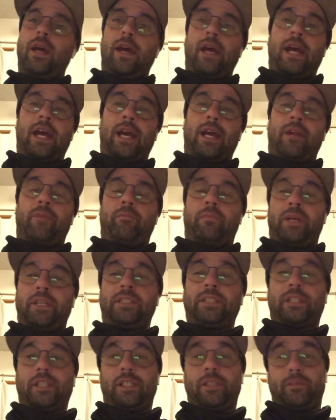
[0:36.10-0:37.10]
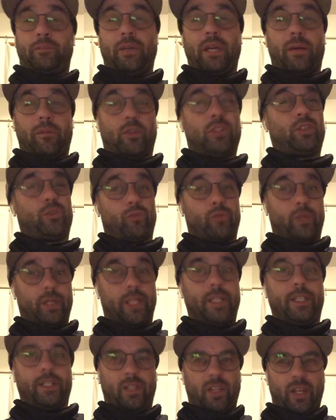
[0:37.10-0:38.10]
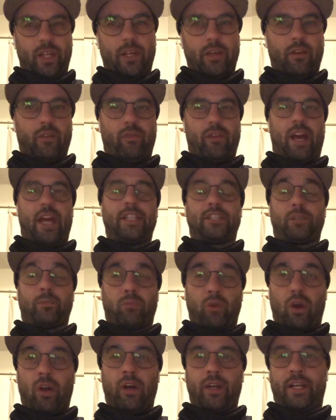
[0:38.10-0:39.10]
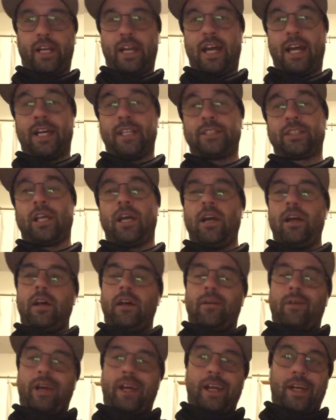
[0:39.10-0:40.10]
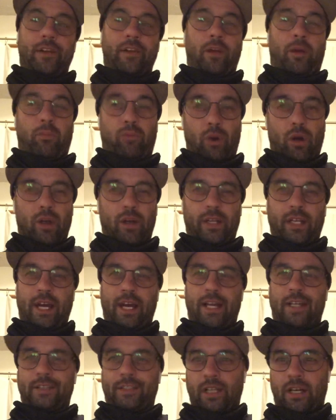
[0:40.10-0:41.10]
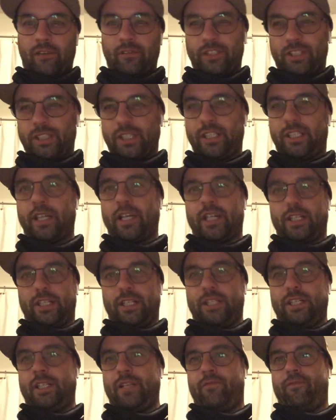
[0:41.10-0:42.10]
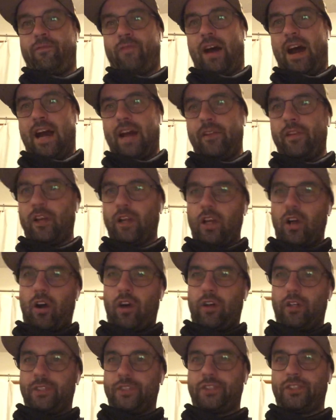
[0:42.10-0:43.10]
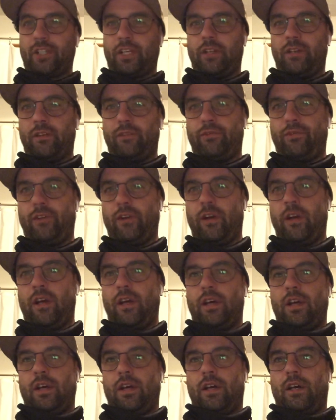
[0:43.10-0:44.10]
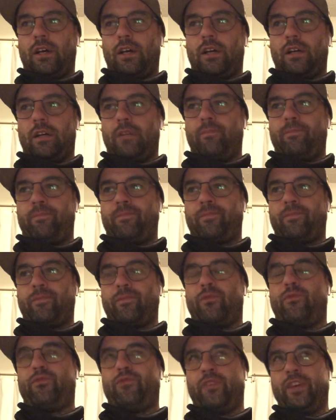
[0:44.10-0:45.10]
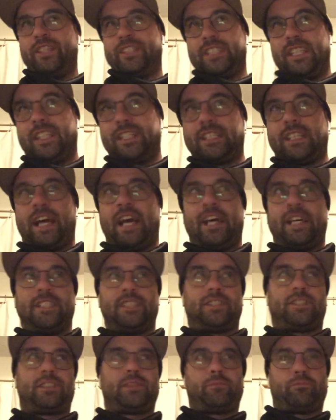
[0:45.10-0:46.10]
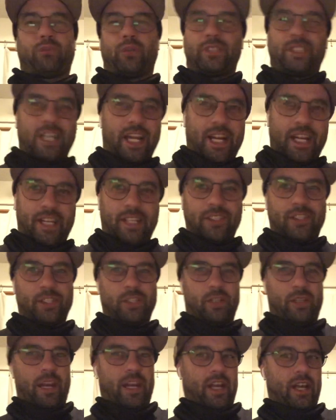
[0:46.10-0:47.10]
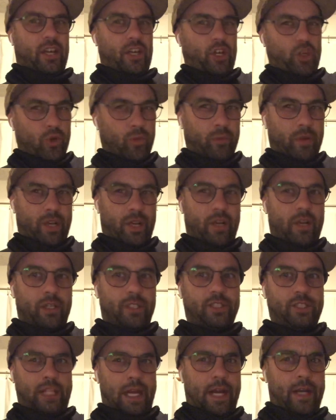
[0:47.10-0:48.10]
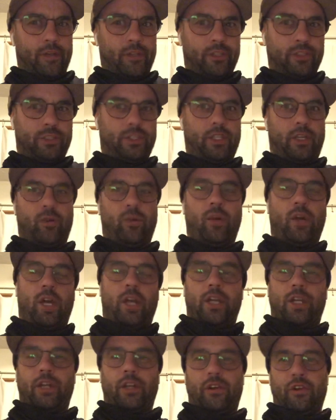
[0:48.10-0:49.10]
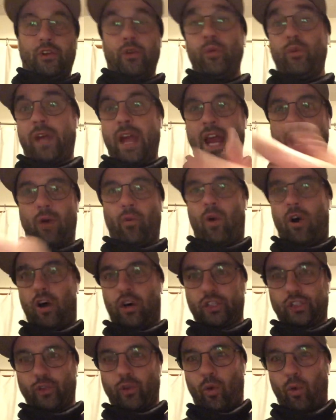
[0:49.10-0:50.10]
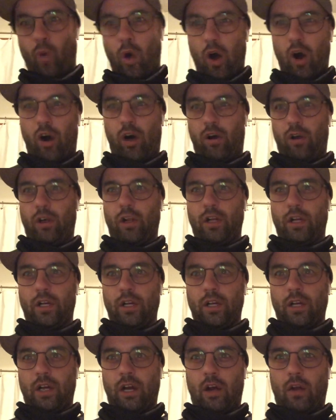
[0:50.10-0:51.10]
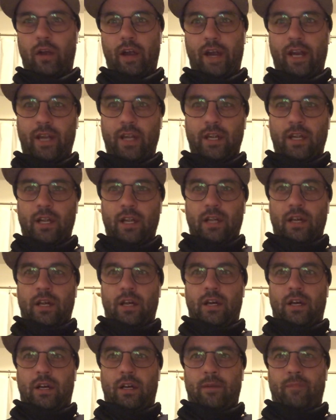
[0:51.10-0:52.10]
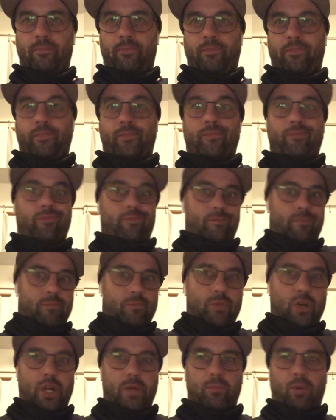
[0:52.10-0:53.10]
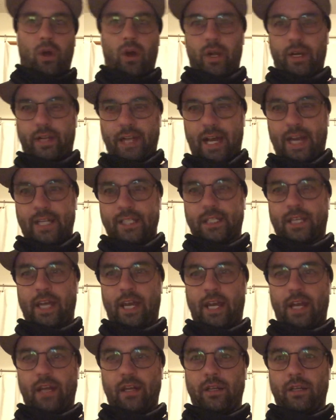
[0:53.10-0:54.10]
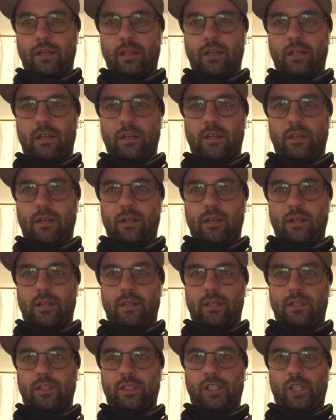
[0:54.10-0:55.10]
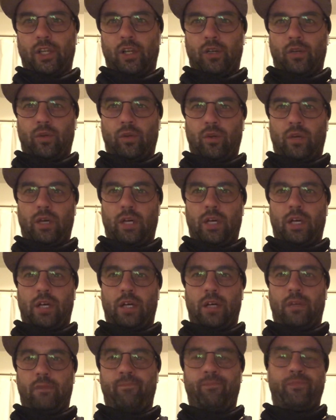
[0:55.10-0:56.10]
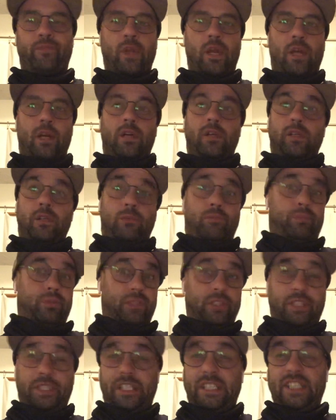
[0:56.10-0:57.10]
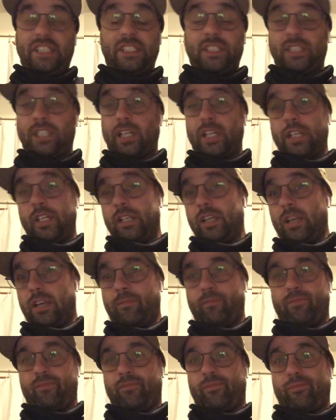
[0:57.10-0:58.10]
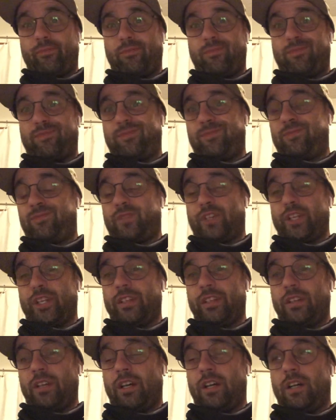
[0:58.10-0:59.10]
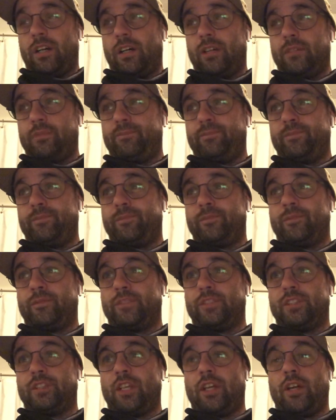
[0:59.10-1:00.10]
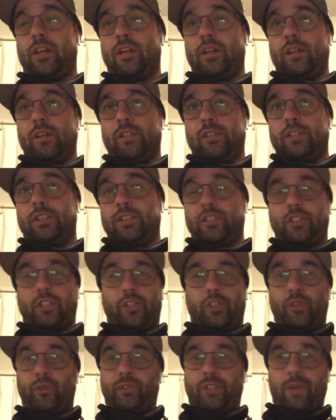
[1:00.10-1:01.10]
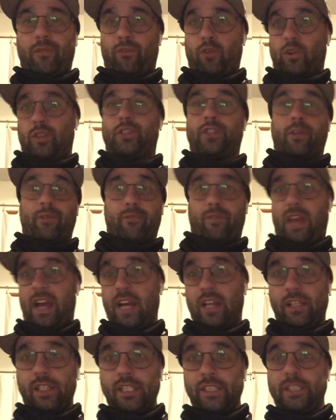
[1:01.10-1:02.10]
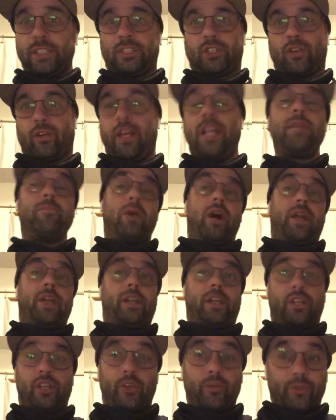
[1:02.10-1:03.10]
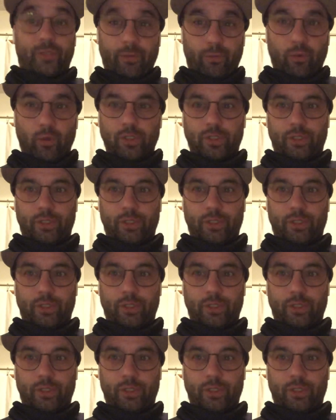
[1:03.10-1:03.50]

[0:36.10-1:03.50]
and basically be able to really live as a broadcast. And a broadcast obviously can defy the laws of um, physics as pertaining to like a human standard. So, you know, you can't walk through a wall, all right? Um, but a broadcast can. So, uh, police can can uh, use it for surveillance, or anybody can use it for